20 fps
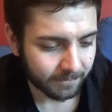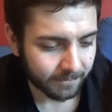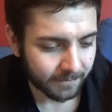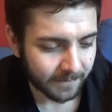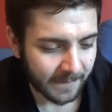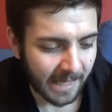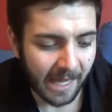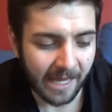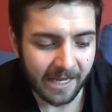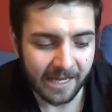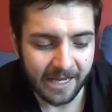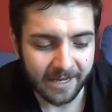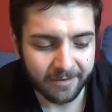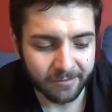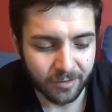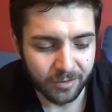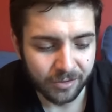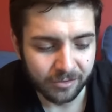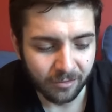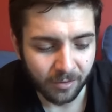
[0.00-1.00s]
Yeah, your
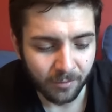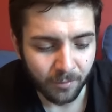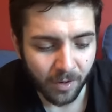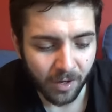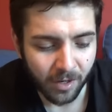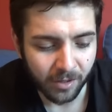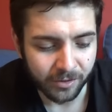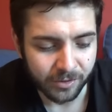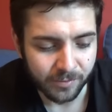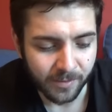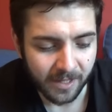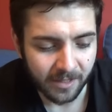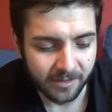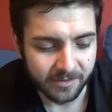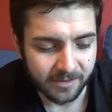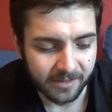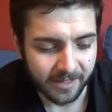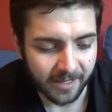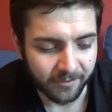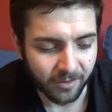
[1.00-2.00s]
heroes are on Warg as well,
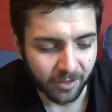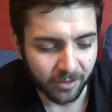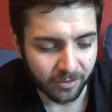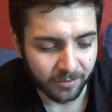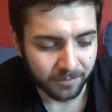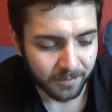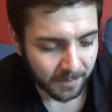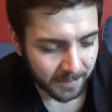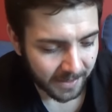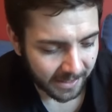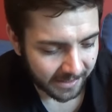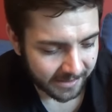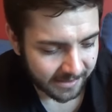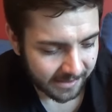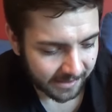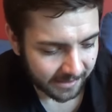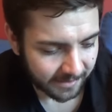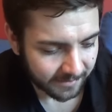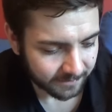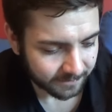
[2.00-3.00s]
so they've got good
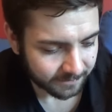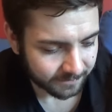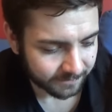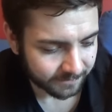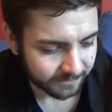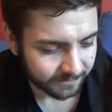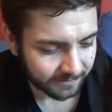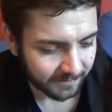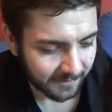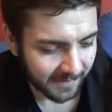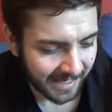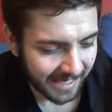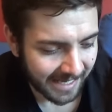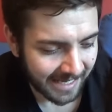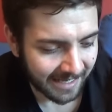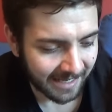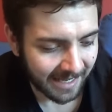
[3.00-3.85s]
mobility. It